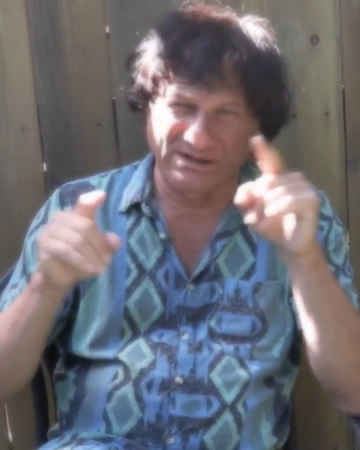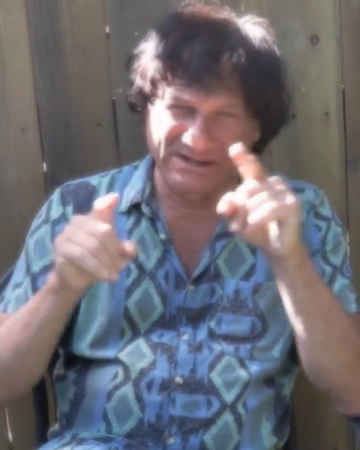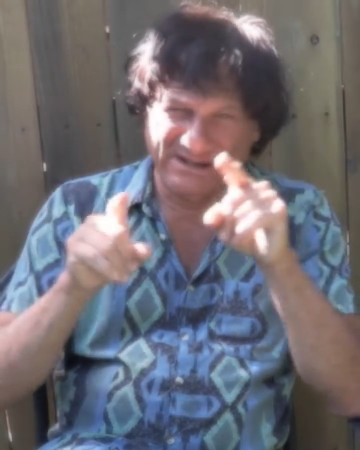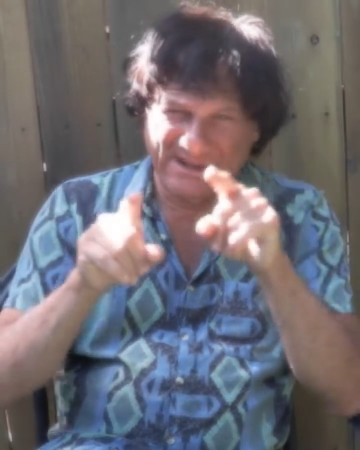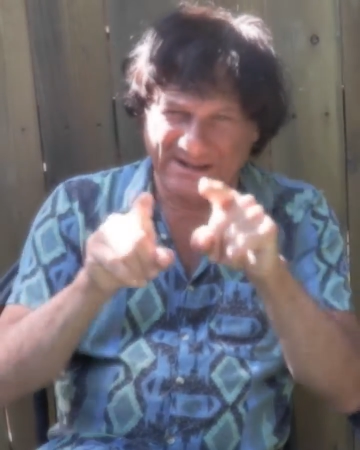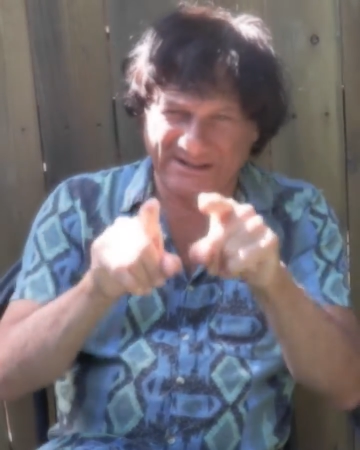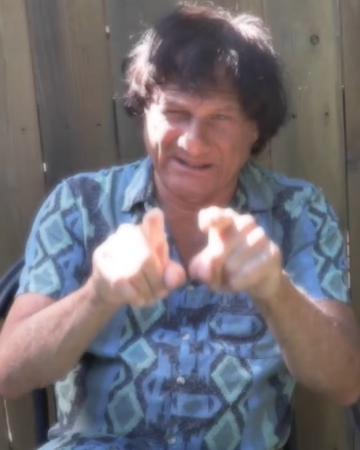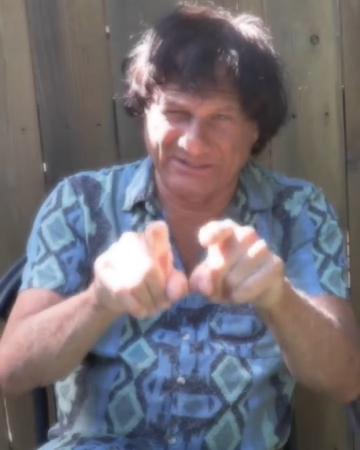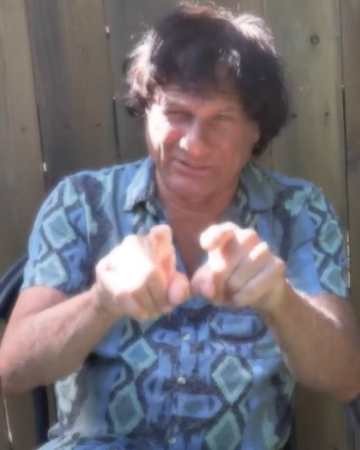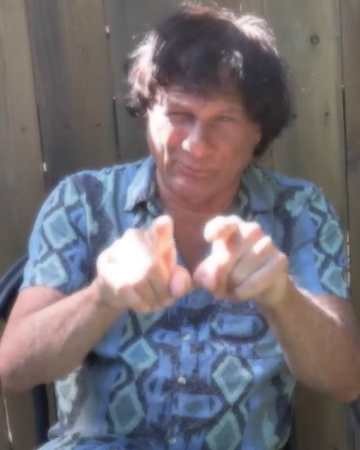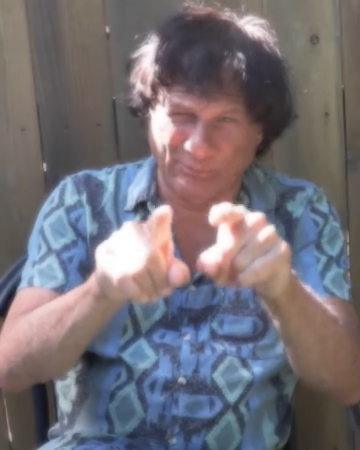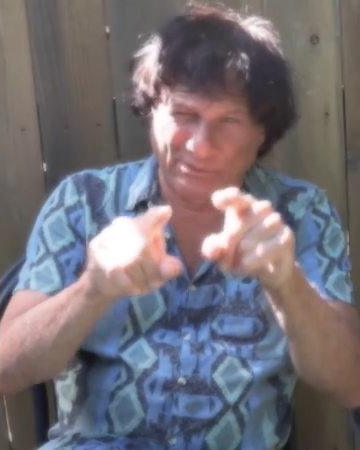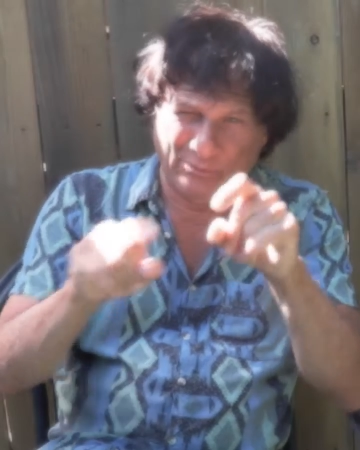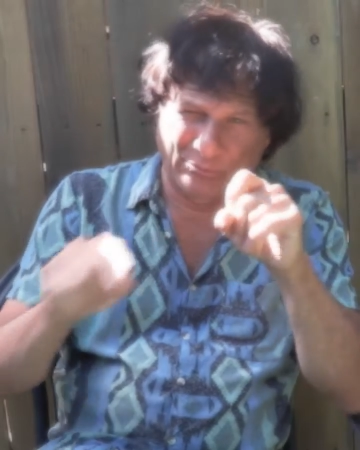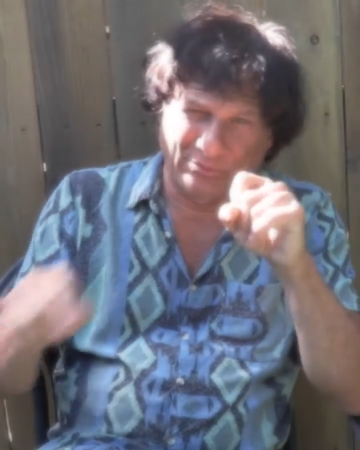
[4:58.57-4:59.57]
Not in the
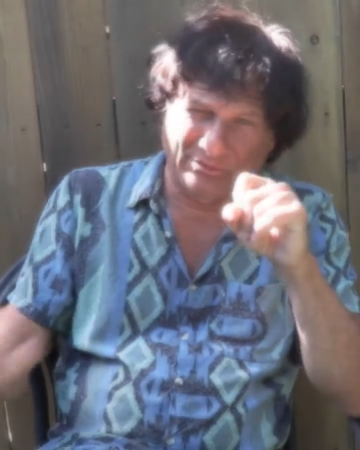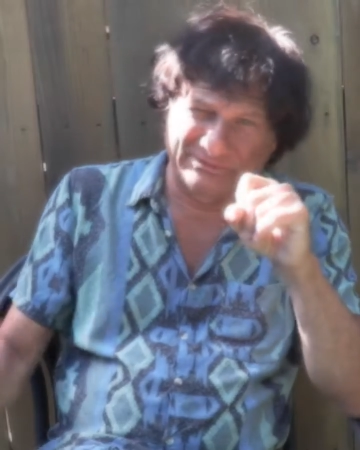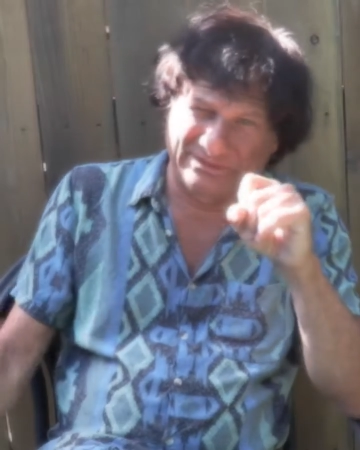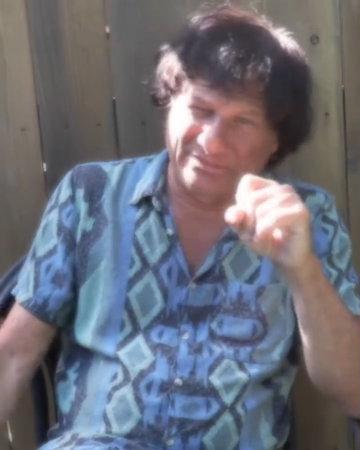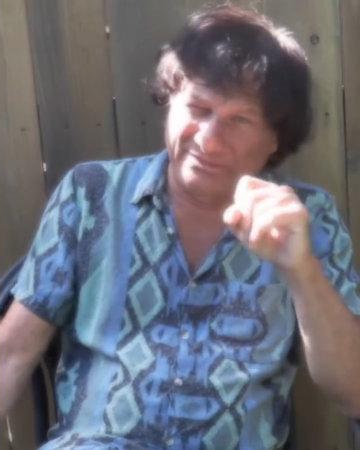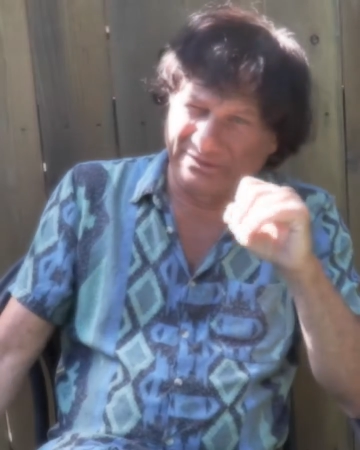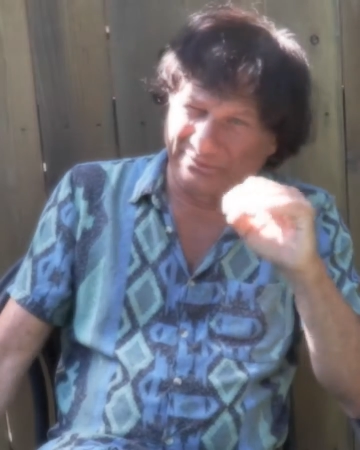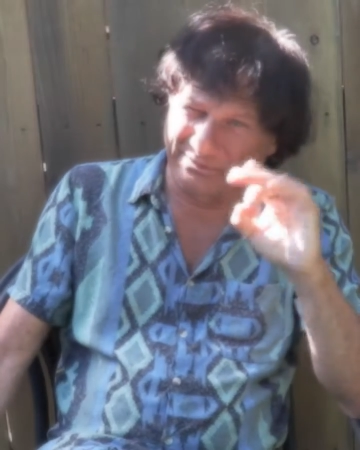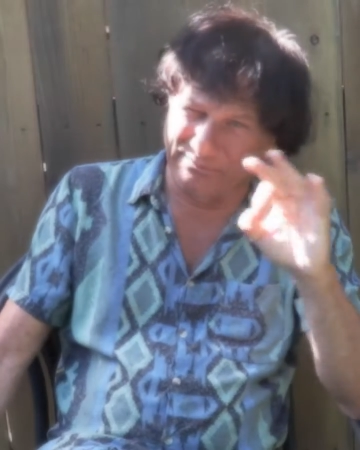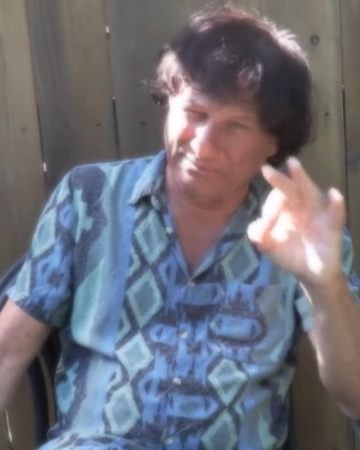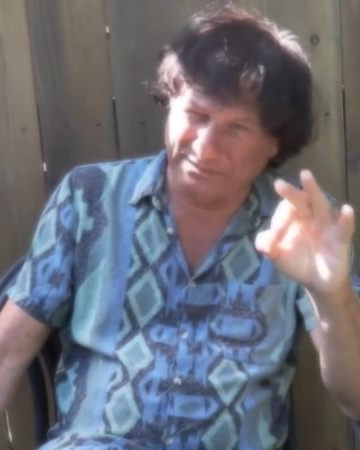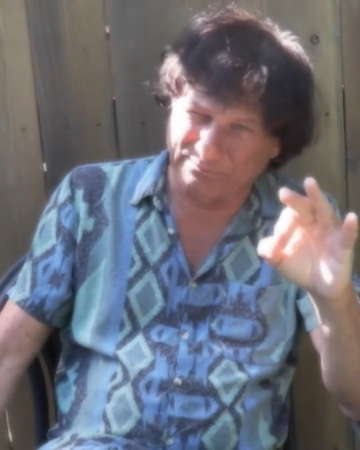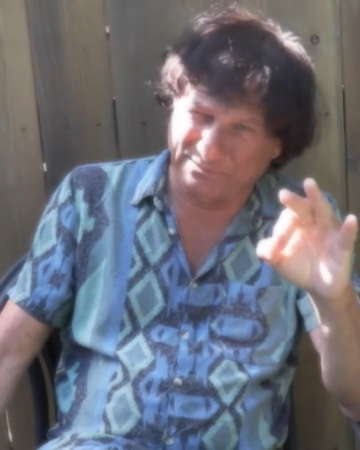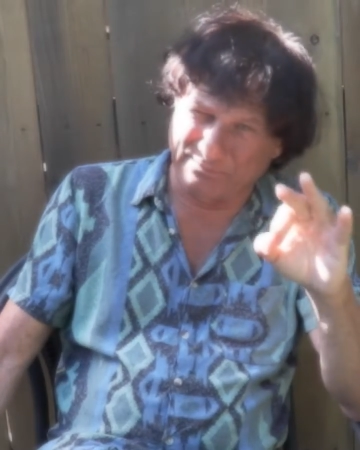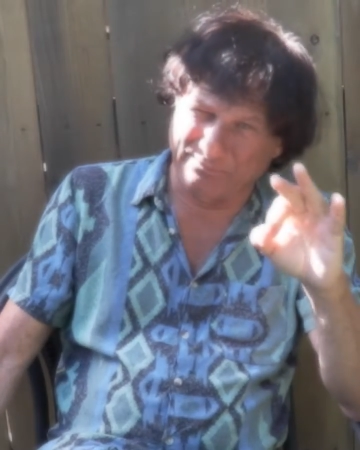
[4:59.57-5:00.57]
real world. In theory,
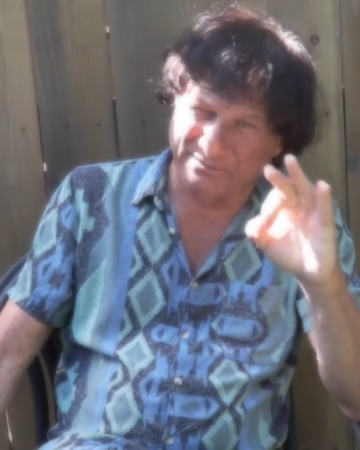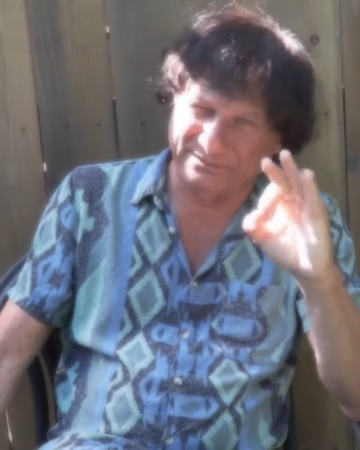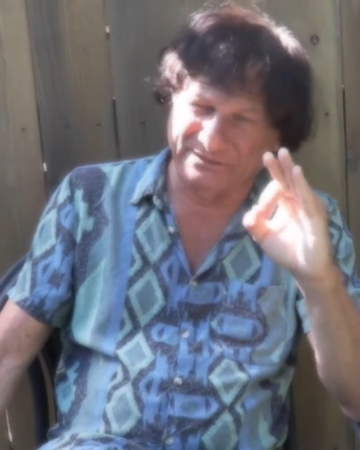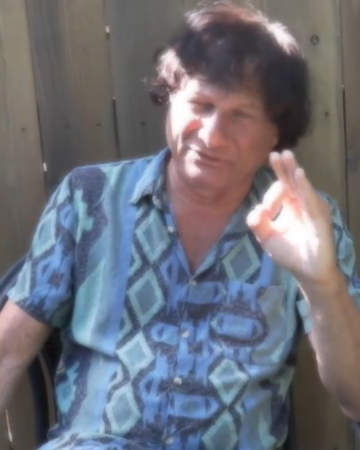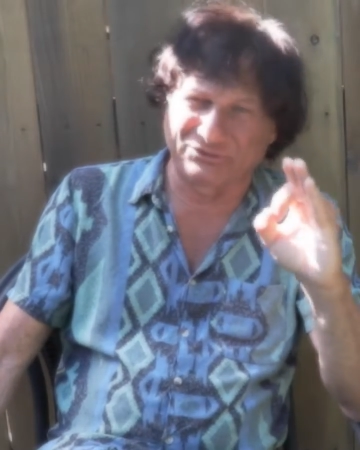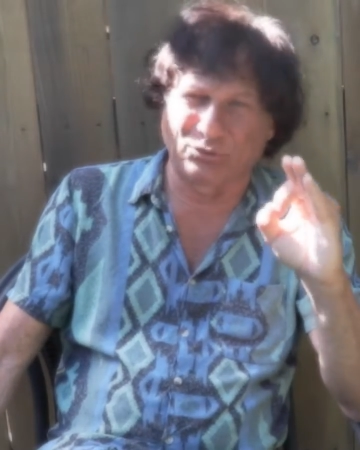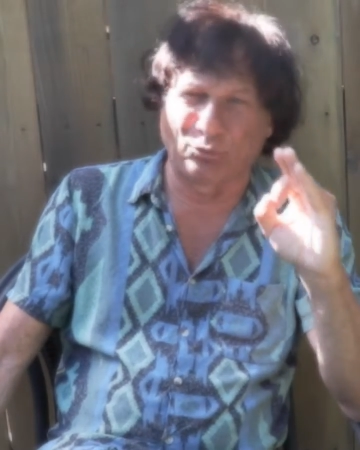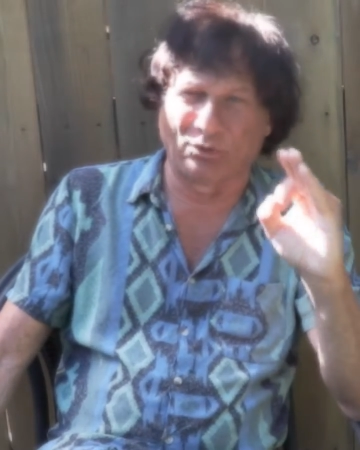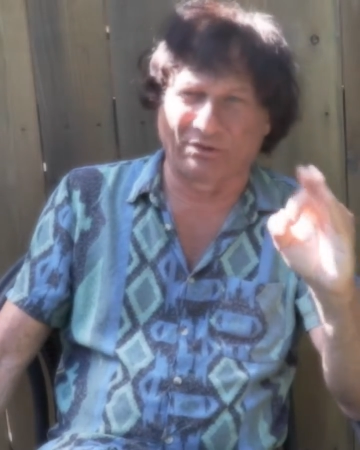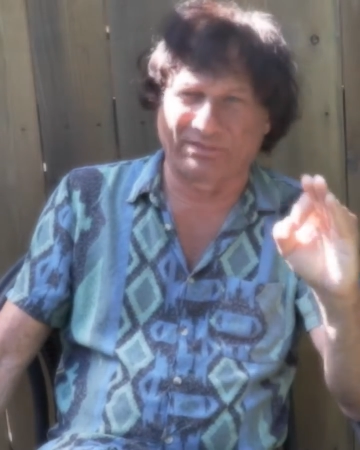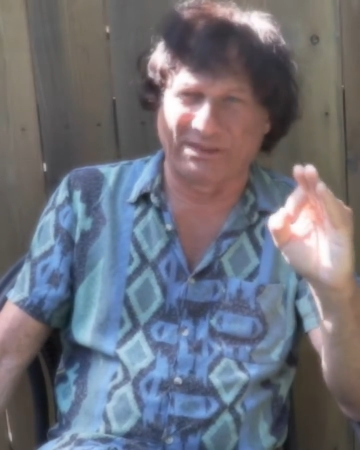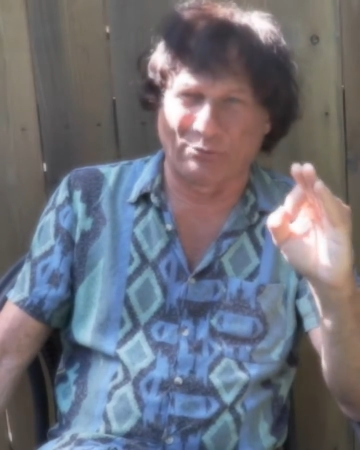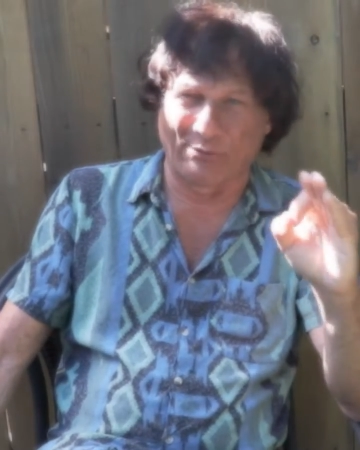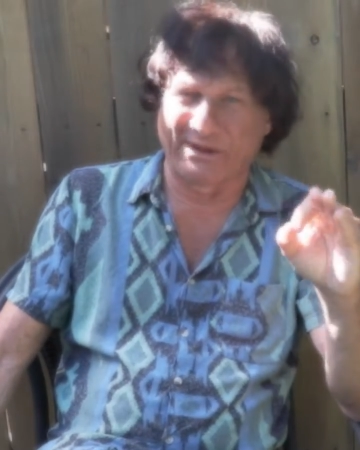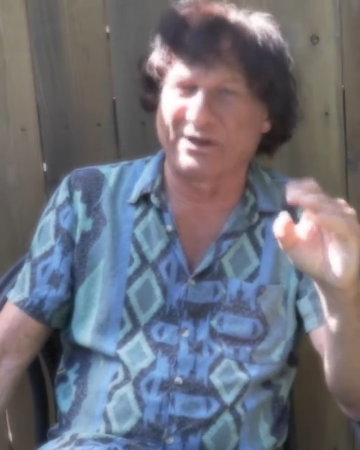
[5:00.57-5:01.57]
maybe, but it doesn't work
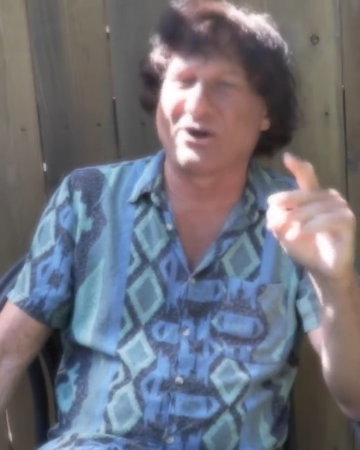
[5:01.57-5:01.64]
that way.